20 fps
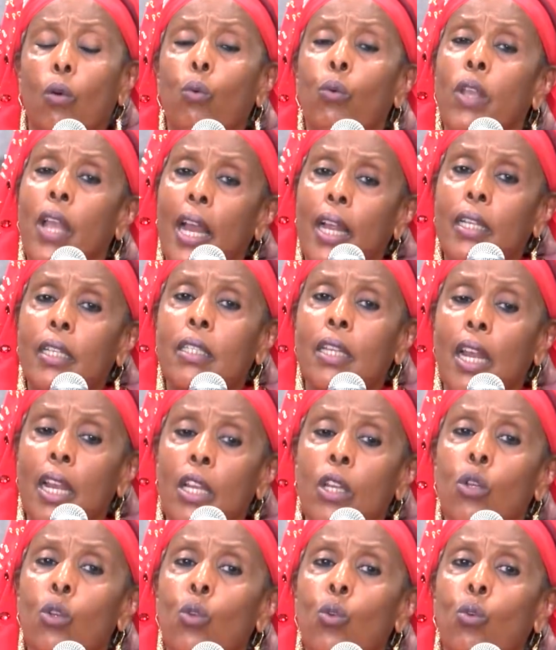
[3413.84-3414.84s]
we are
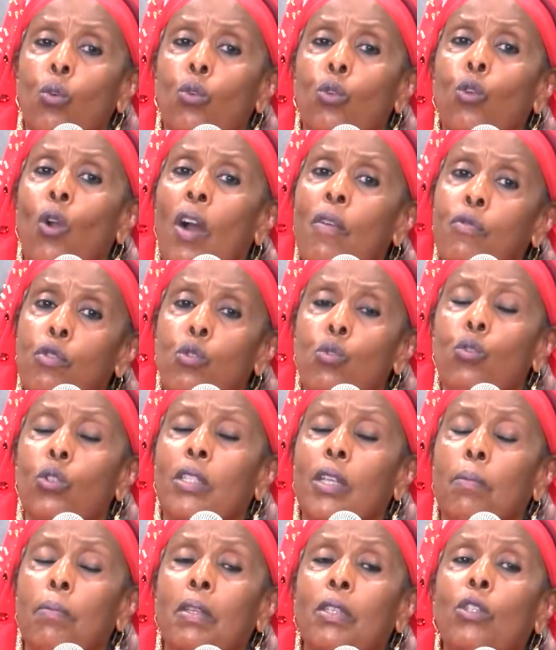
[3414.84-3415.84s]
telling you, you have to do
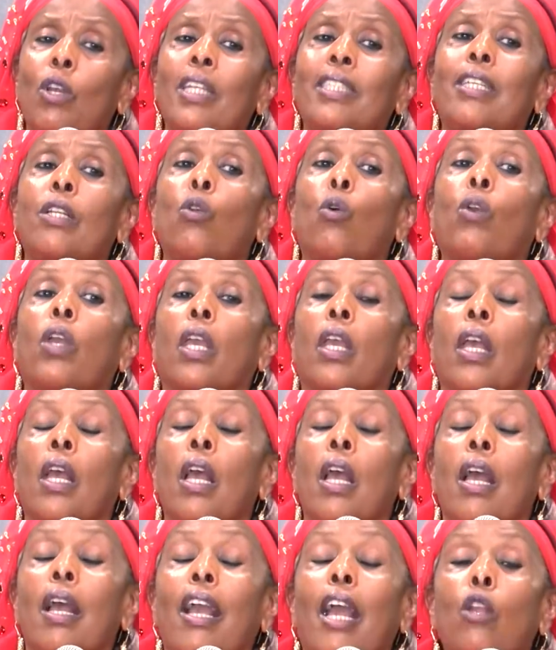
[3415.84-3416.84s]
something. Then I said, okay,
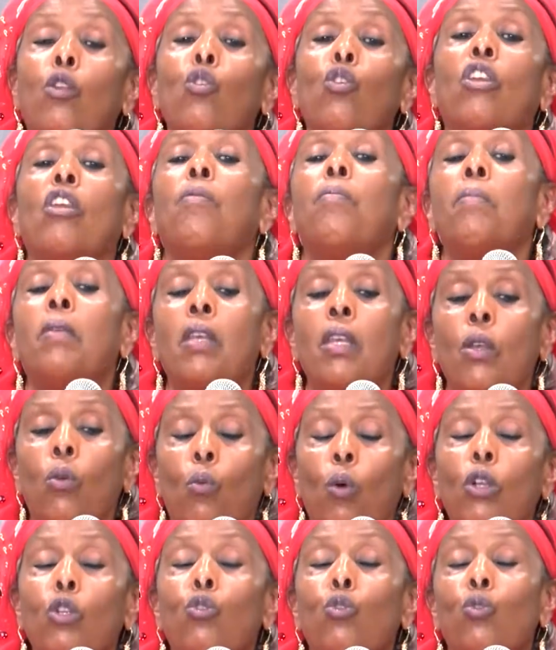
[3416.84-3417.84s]
can you give me,
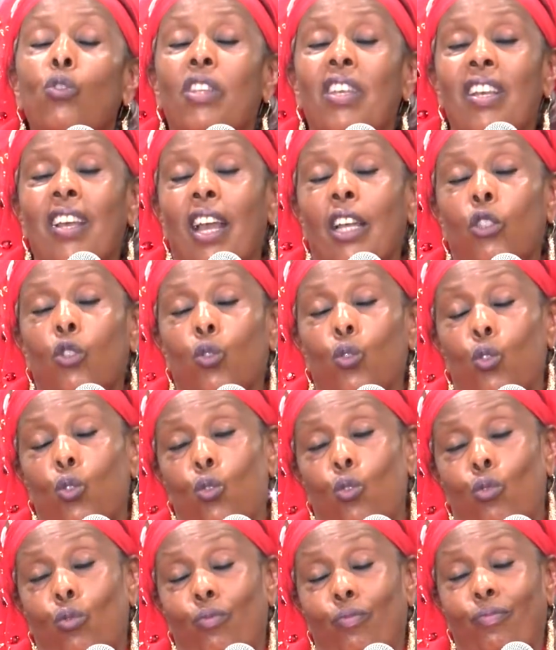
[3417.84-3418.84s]
what do you think I should
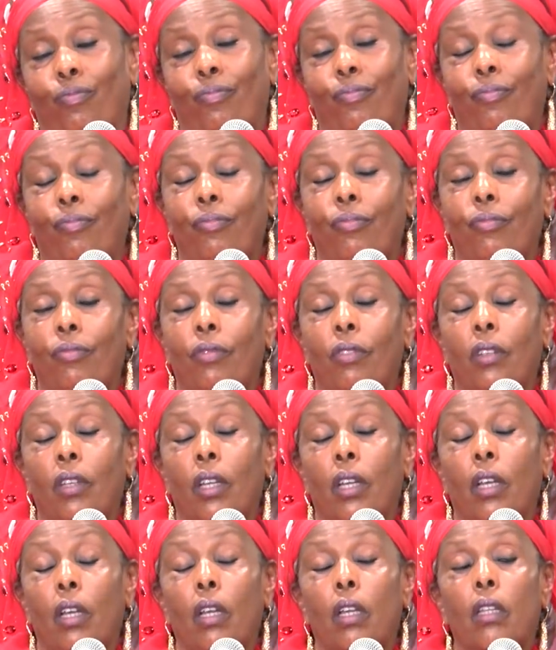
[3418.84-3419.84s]
do?
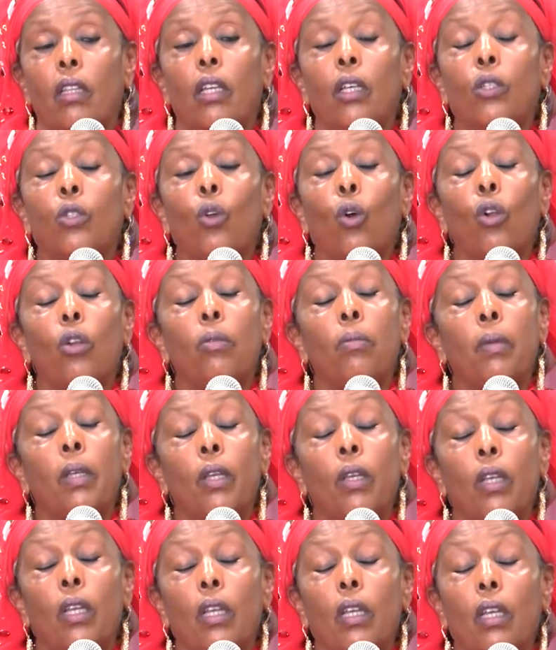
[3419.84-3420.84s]
He told
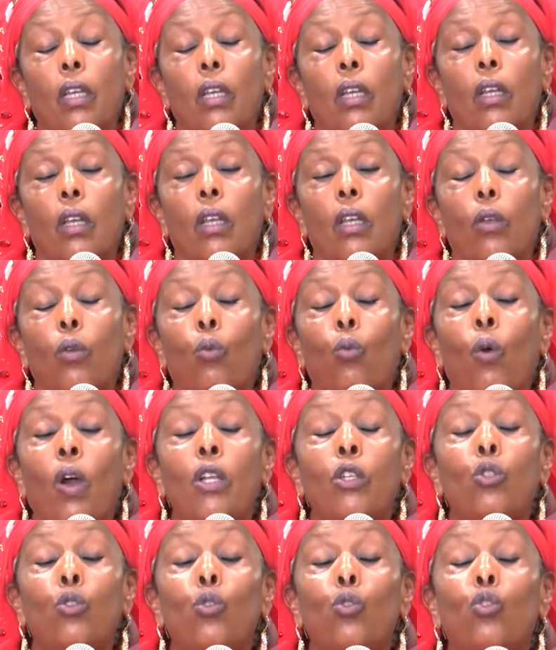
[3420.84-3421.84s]
me, we
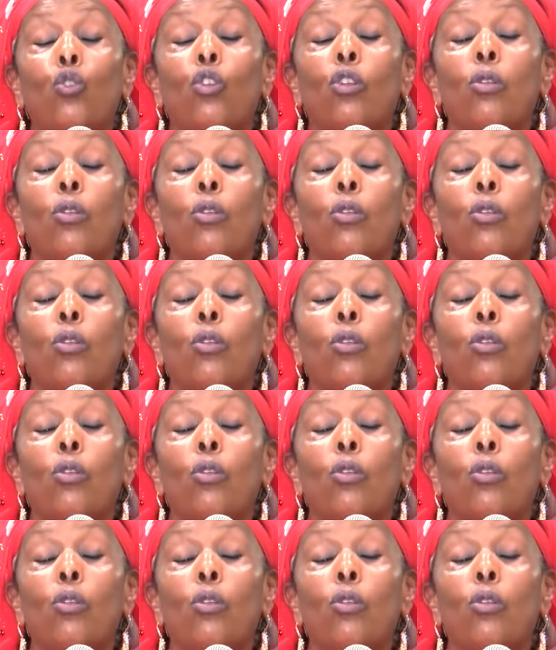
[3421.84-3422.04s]
want you to